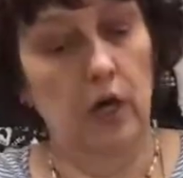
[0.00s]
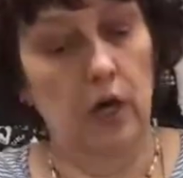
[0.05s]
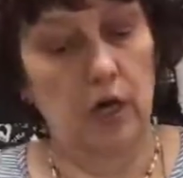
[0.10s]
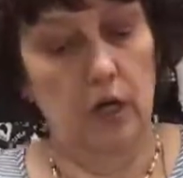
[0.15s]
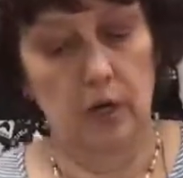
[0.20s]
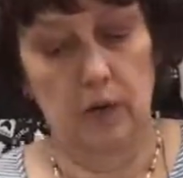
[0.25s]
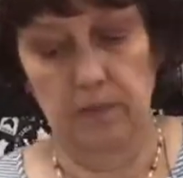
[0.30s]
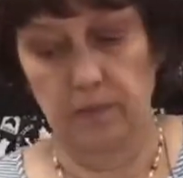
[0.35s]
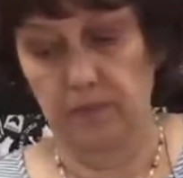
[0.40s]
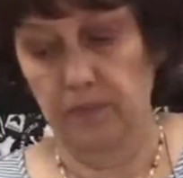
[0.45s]

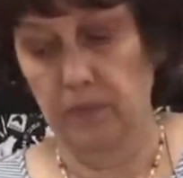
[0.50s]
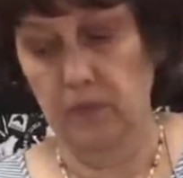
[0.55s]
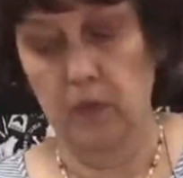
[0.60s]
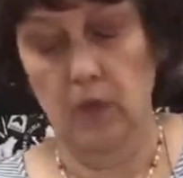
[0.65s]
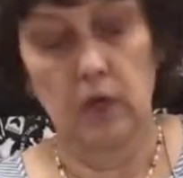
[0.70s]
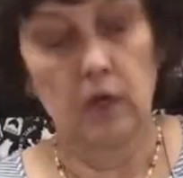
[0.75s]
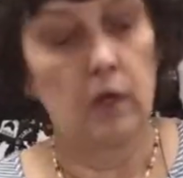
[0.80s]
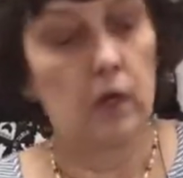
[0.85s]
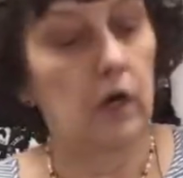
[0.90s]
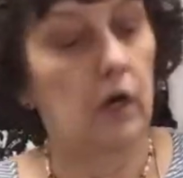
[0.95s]
um,
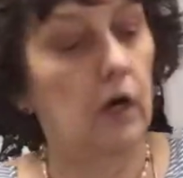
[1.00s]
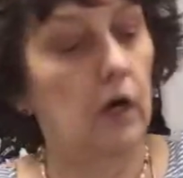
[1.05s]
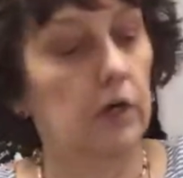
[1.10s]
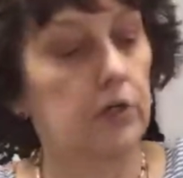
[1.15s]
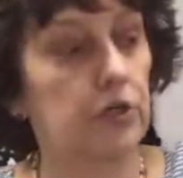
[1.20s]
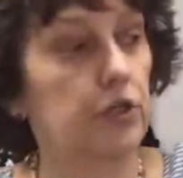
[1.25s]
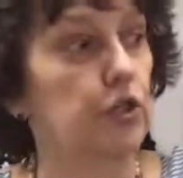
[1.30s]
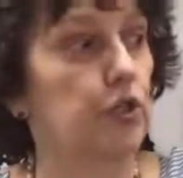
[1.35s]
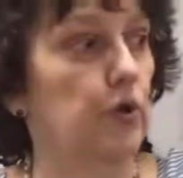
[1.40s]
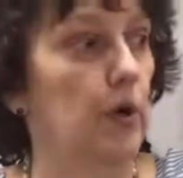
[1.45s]

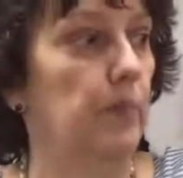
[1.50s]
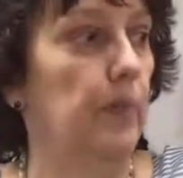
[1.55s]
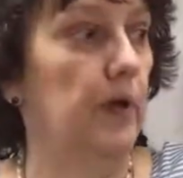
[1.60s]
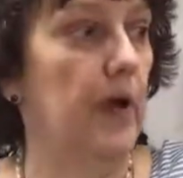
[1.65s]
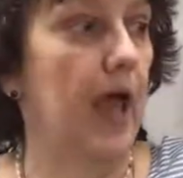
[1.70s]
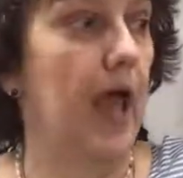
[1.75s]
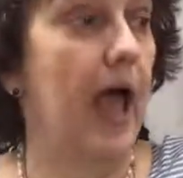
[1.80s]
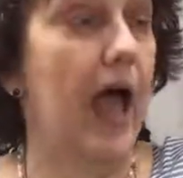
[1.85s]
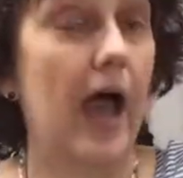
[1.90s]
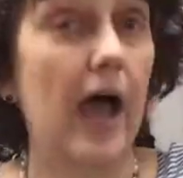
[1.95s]
a strip
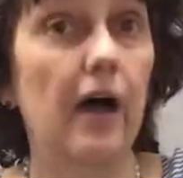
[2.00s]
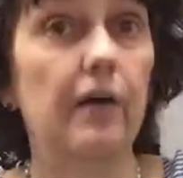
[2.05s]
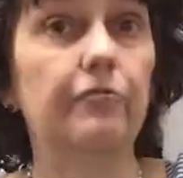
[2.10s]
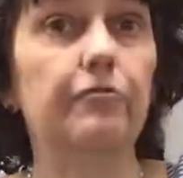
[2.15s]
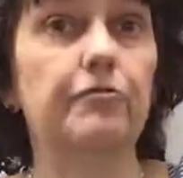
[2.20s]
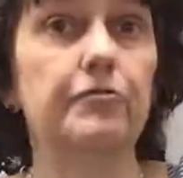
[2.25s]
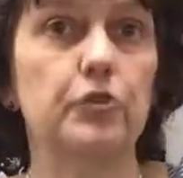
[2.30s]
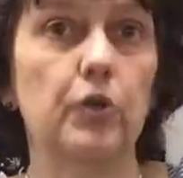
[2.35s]
and a half.